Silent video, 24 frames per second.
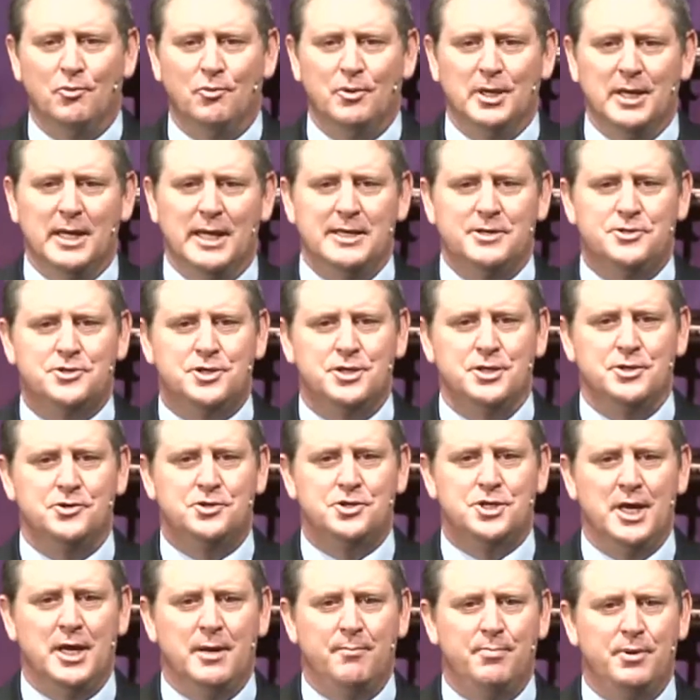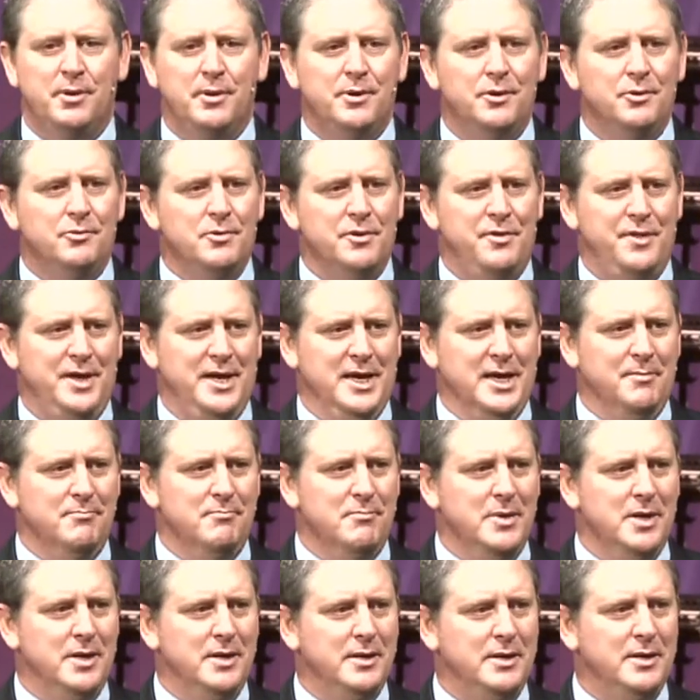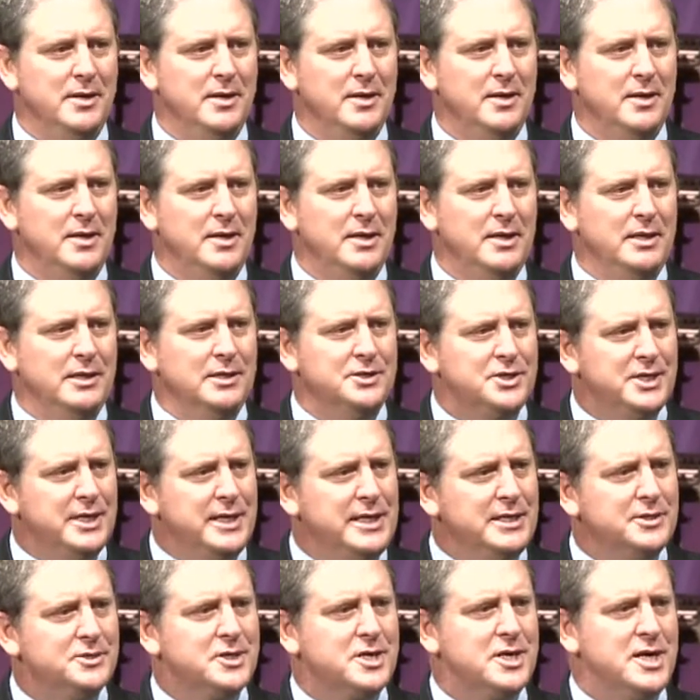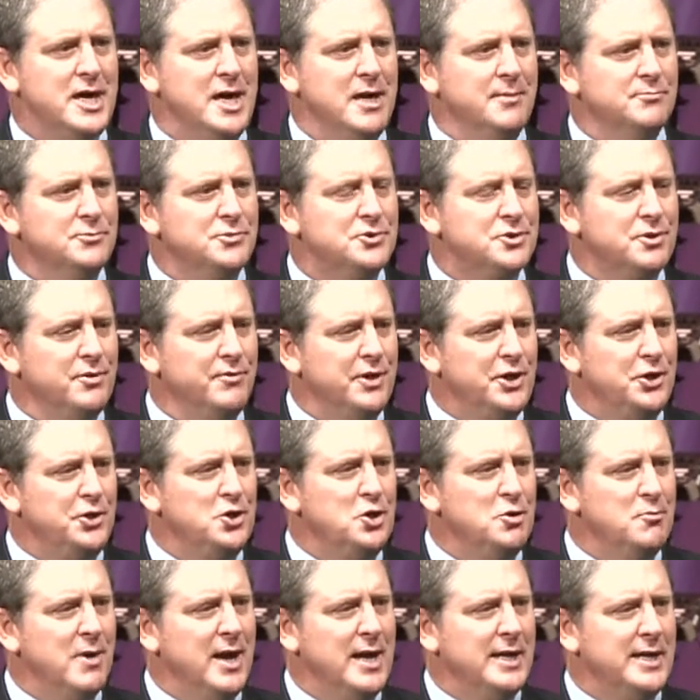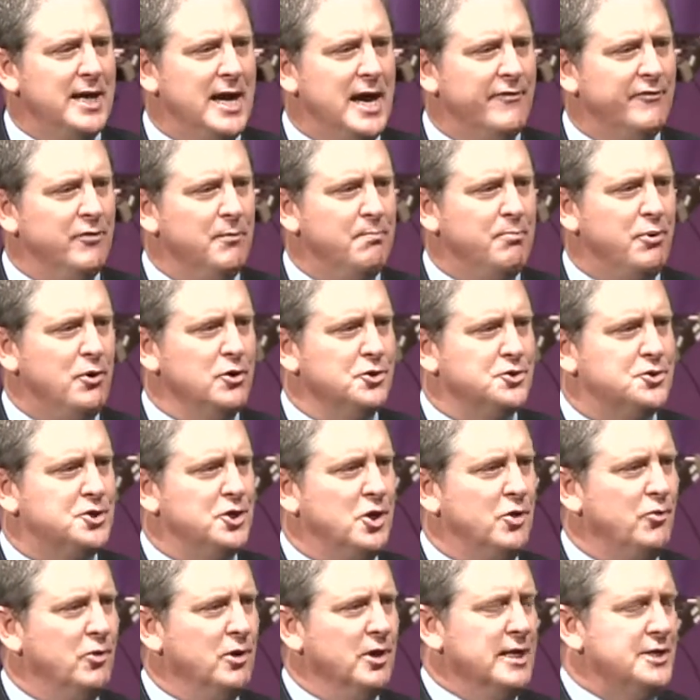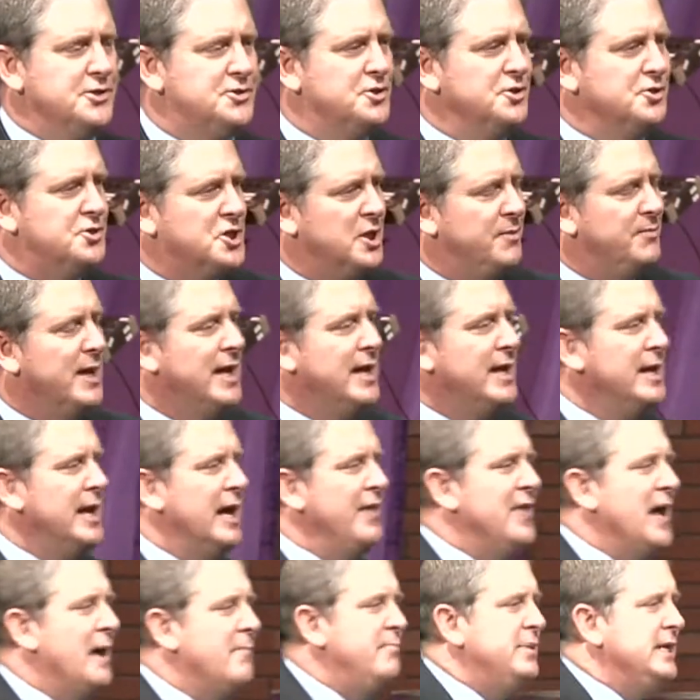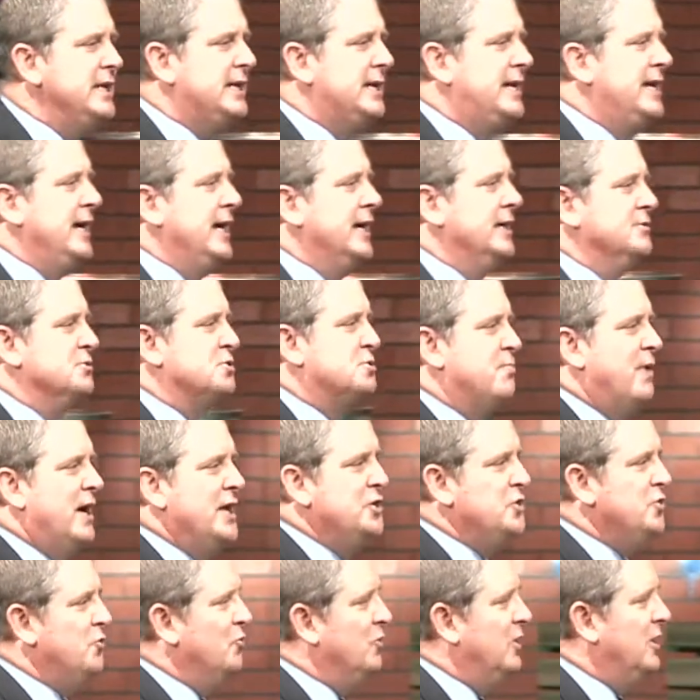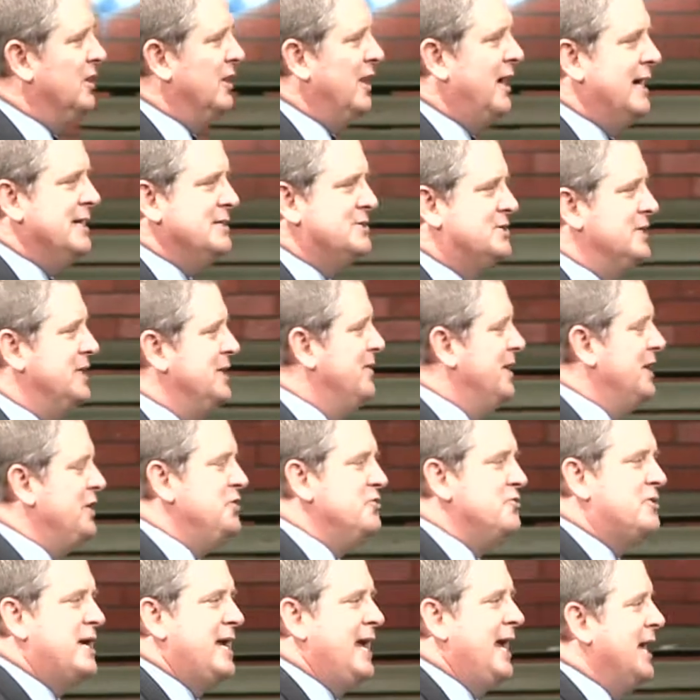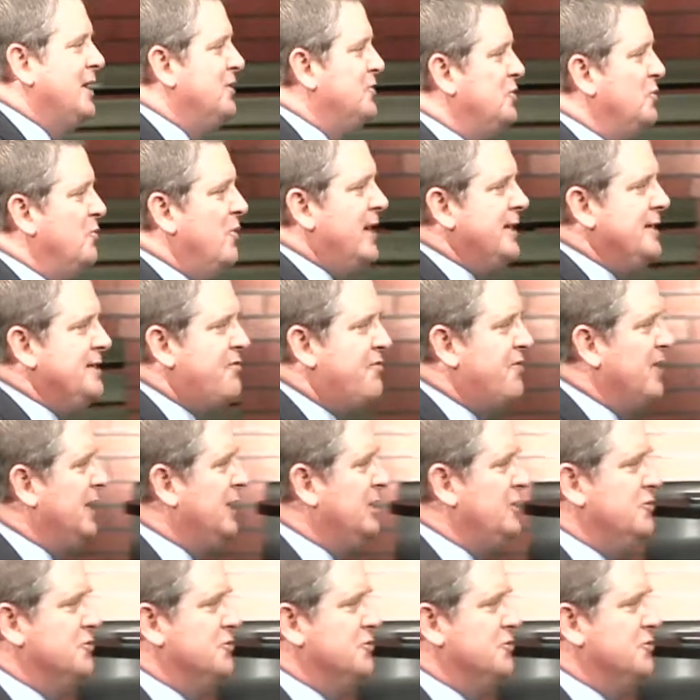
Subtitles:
relationship with him? You see, he's come so that you might have a personal relationship. And that begins by you realizing that you can't do anything